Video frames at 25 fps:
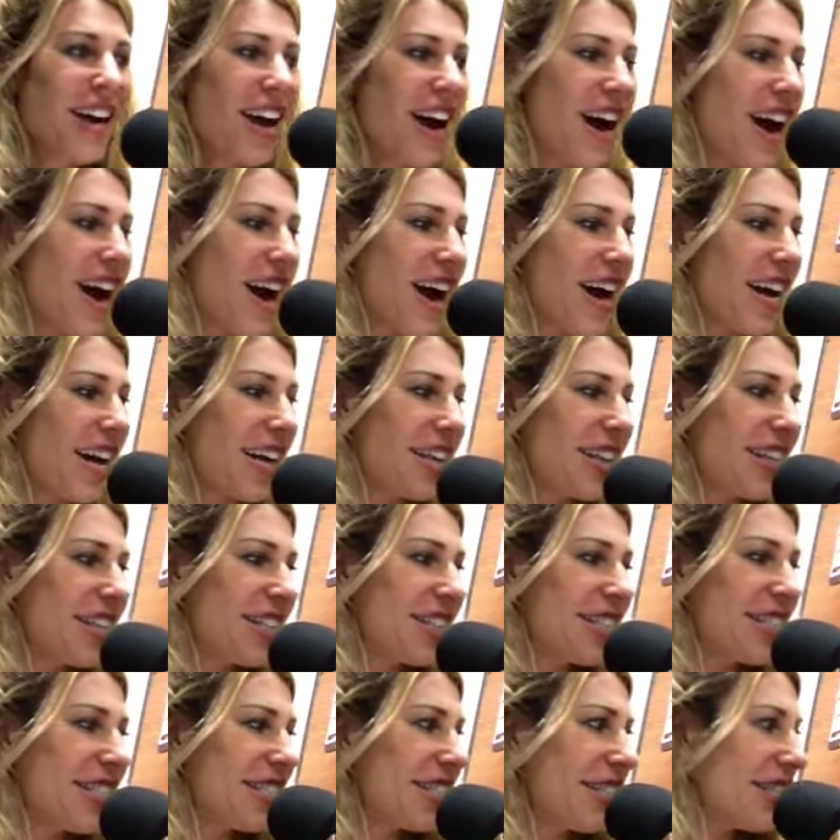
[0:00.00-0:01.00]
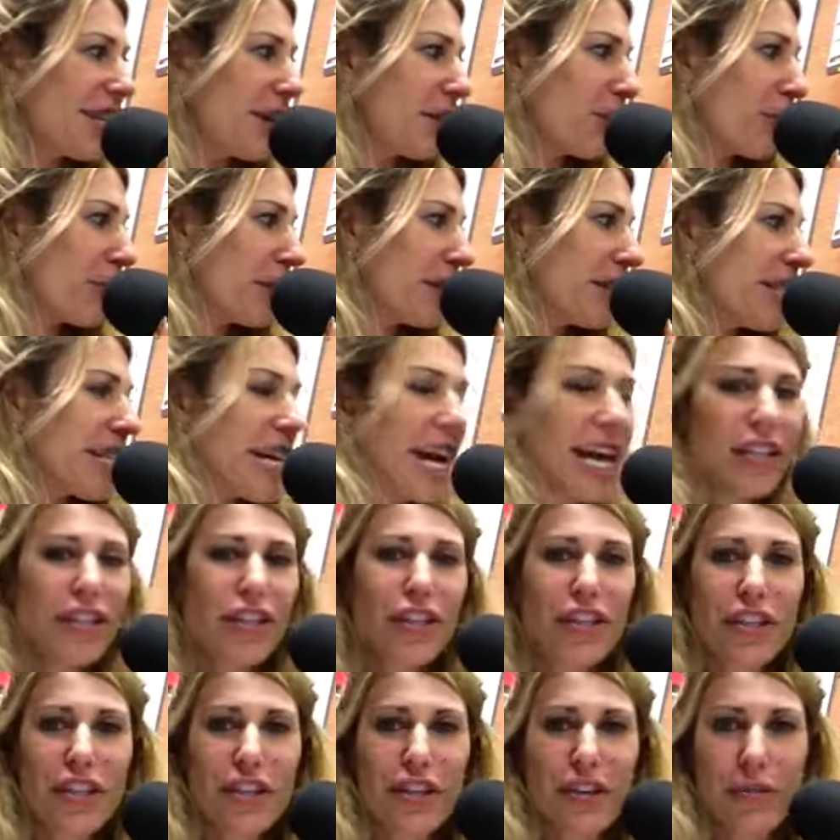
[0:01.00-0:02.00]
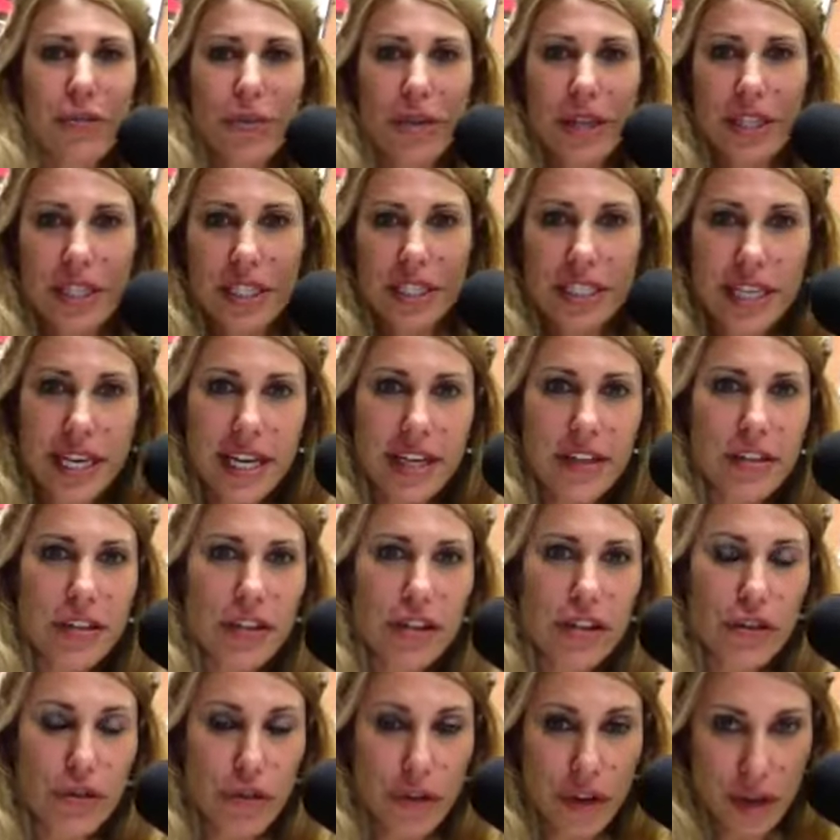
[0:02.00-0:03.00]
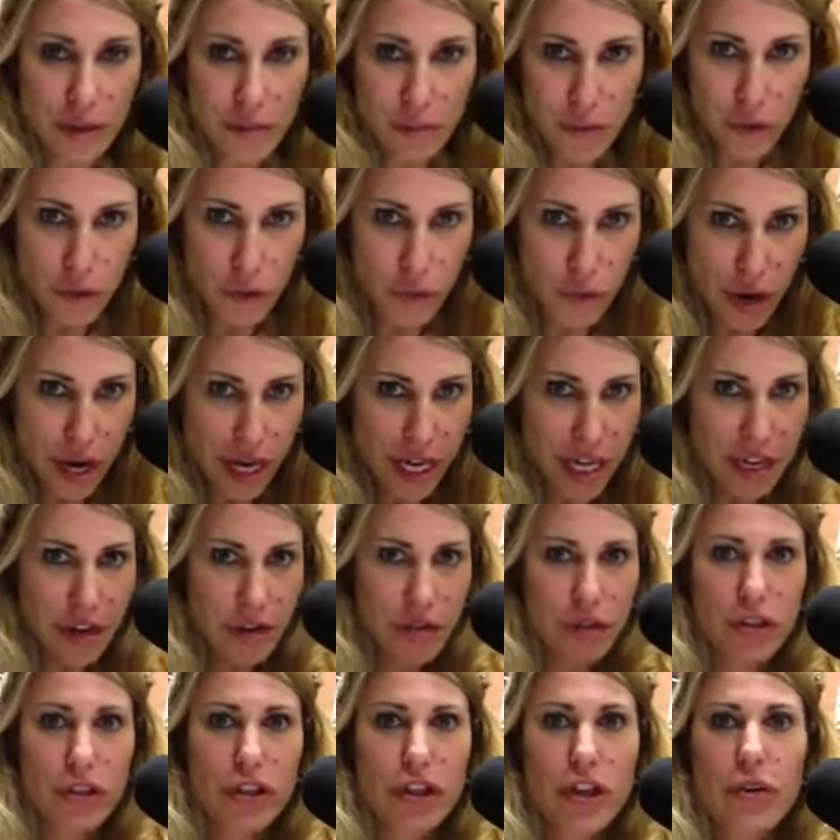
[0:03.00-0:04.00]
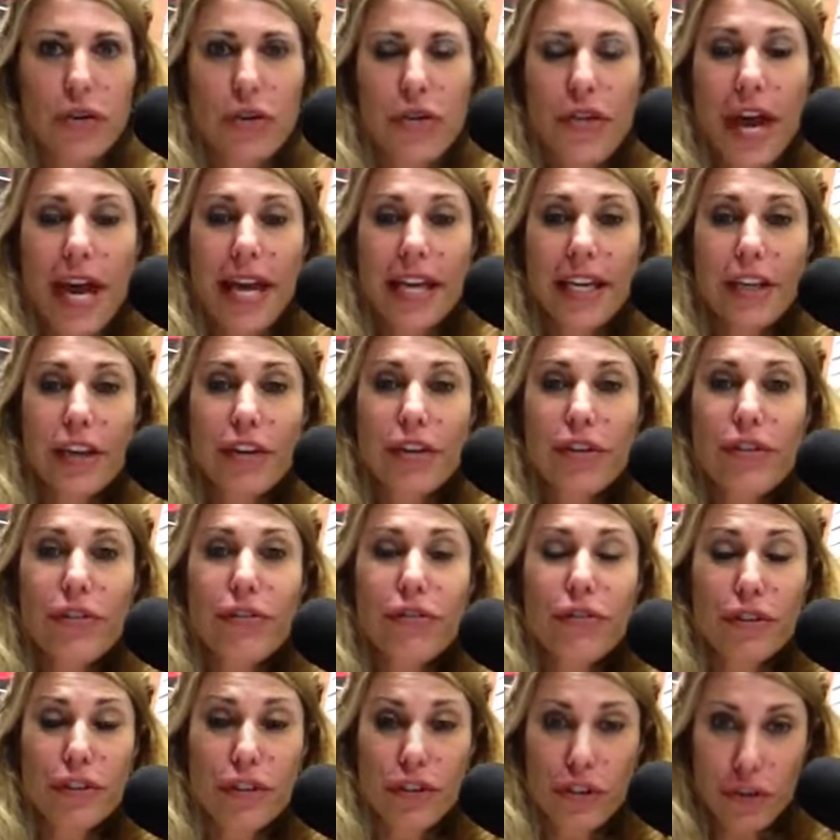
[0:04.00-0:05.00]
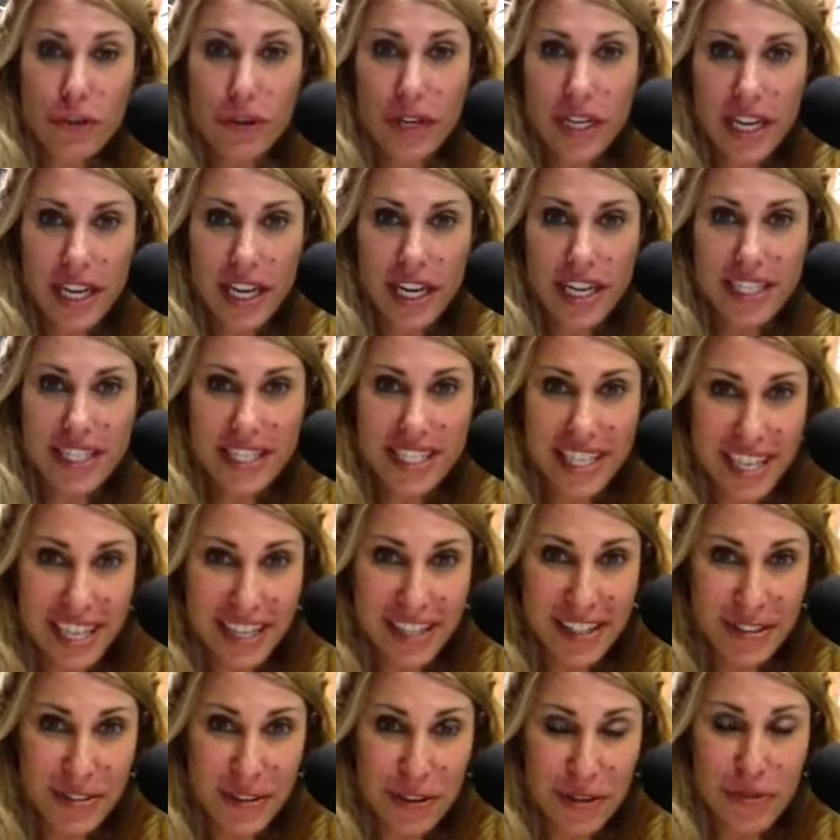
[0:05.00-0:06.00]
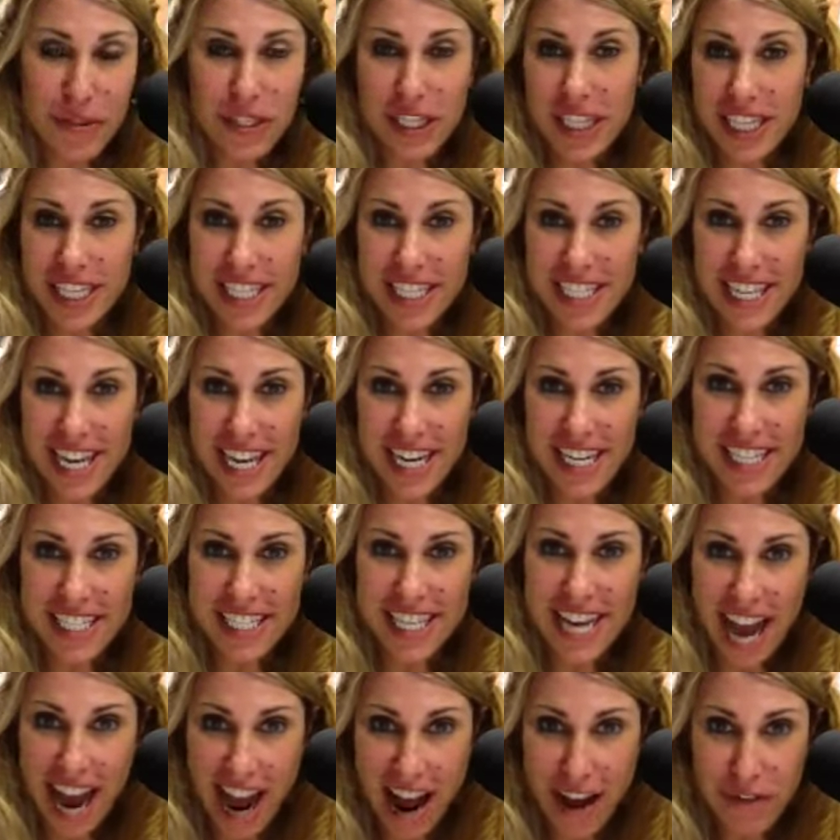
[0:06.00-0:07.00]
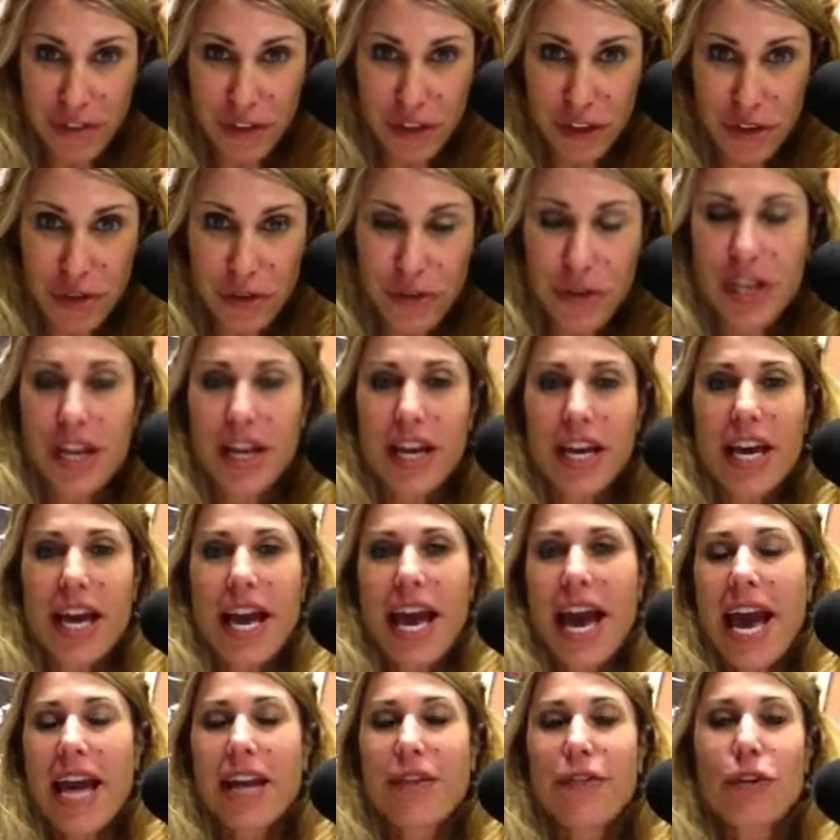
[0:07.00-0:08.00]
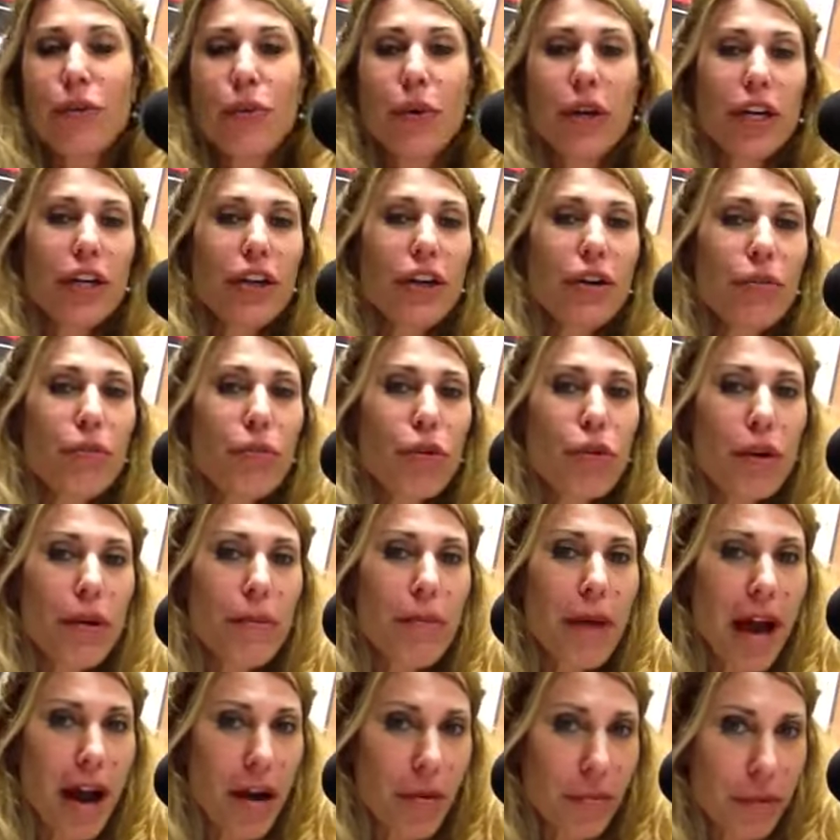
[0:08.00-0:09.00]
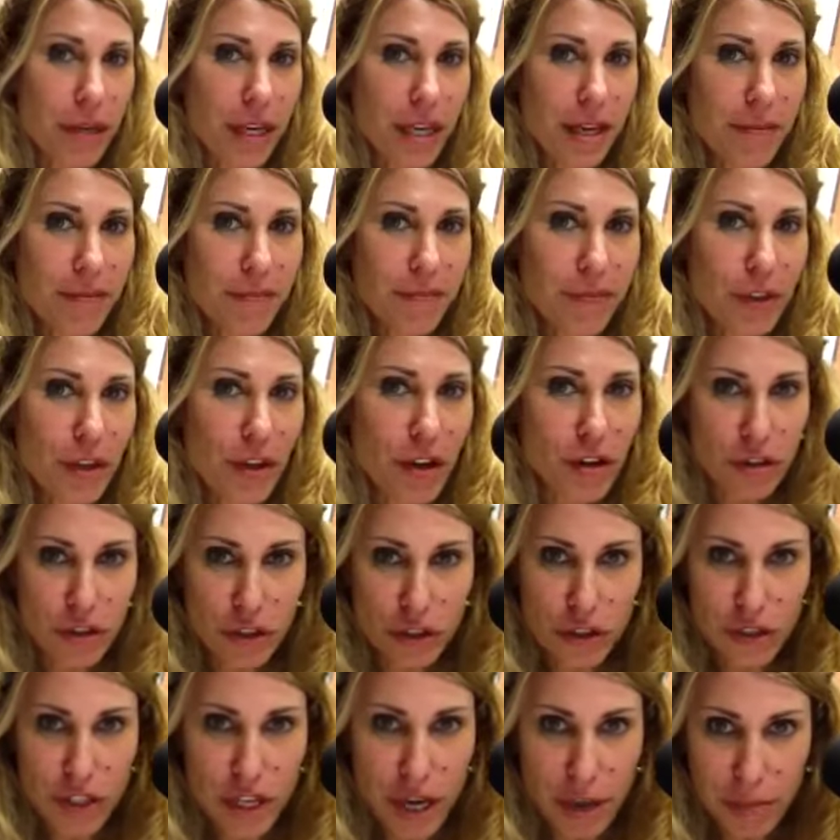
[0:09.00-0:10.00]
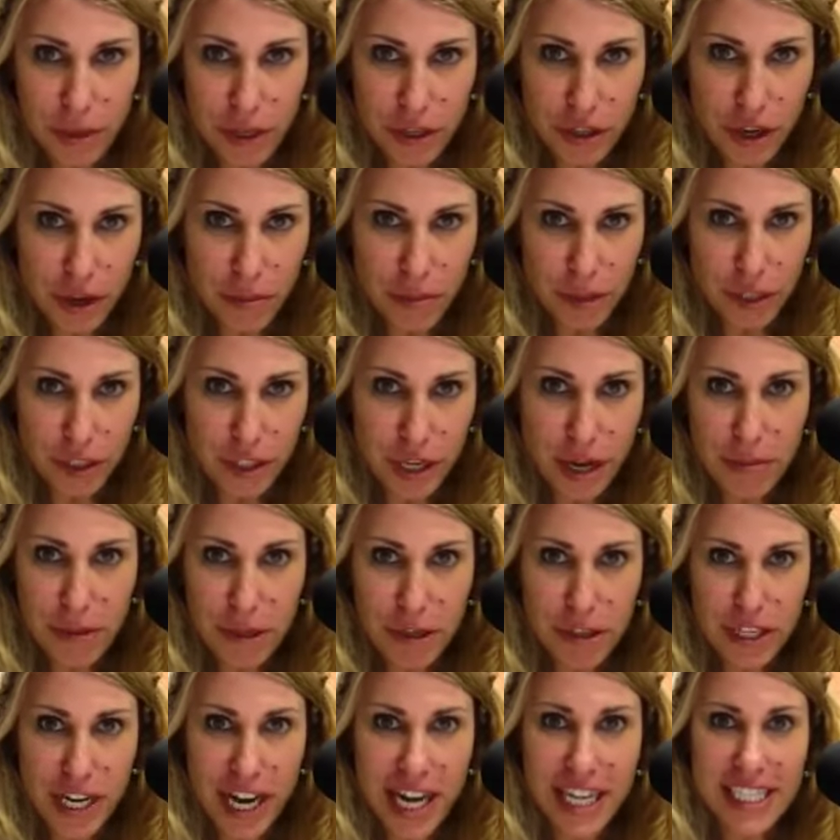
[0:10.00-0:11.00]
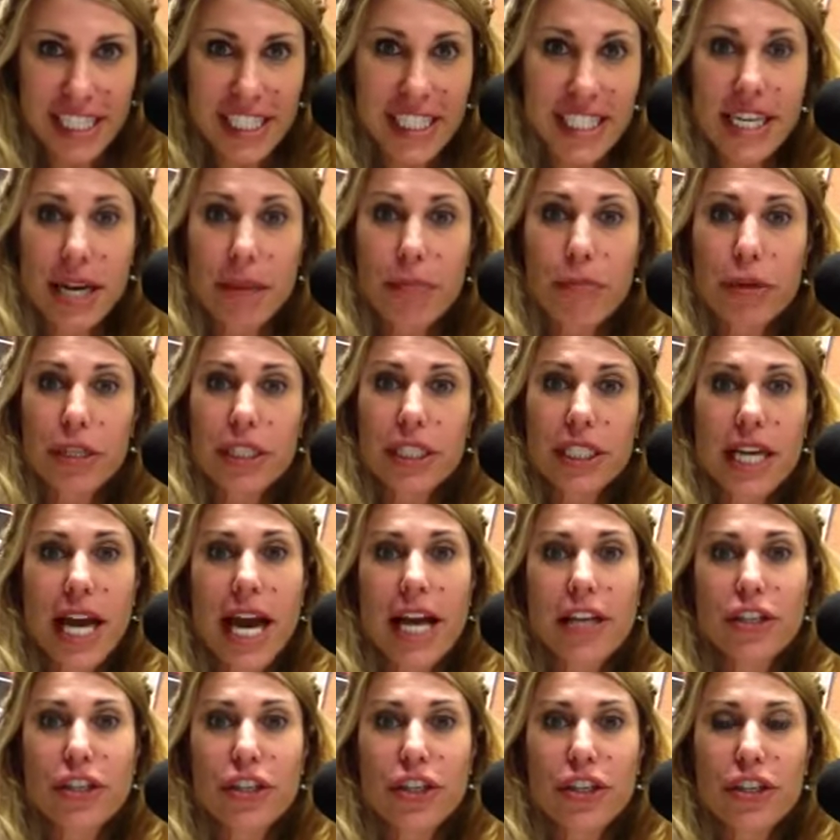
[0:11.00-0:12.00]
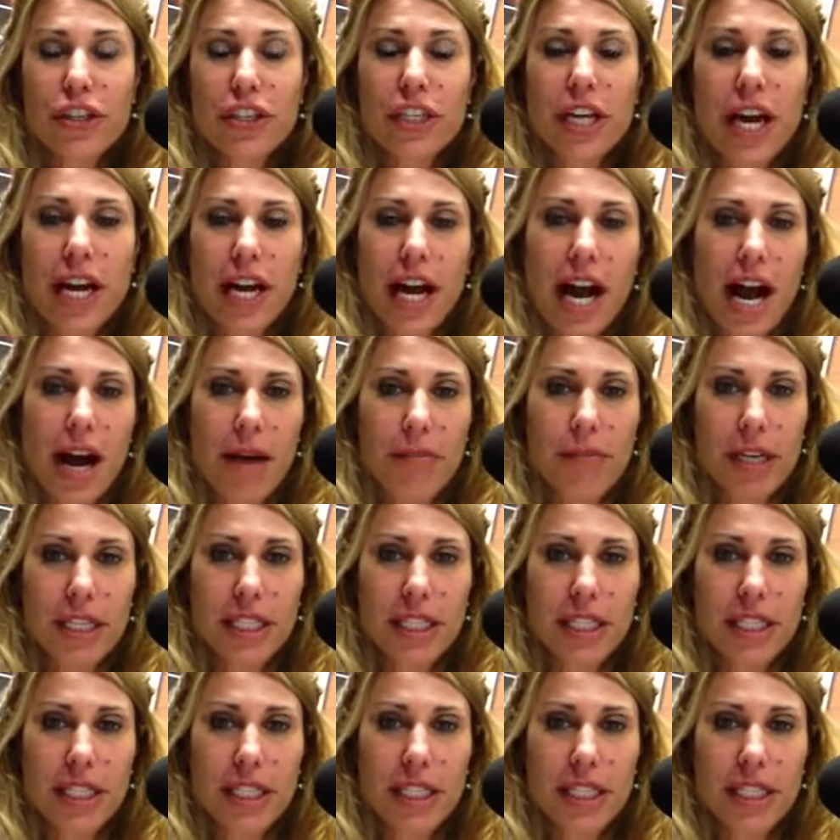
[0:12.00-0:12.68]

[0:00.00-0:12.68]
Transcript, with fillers: Hi, this is Deborah Dachinger with the Dare to Dream radio show. Thank you for joining us here. We're really excited to have you. And if you want to know more about me, go to www.deborahdachinger.com.